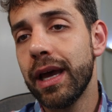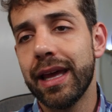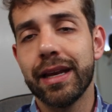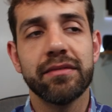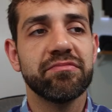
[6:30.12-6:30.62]

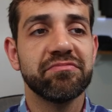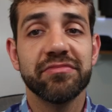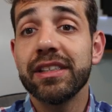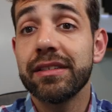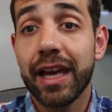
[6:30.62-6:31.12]
and
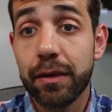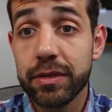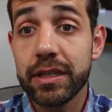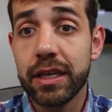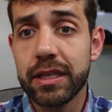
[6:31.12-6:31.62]

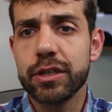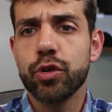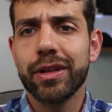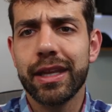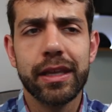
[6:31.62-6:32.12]
sometimes it's
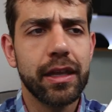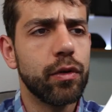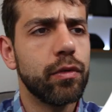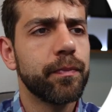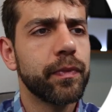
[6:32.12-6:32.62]
not
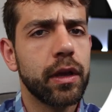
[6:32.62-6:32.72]
ideal.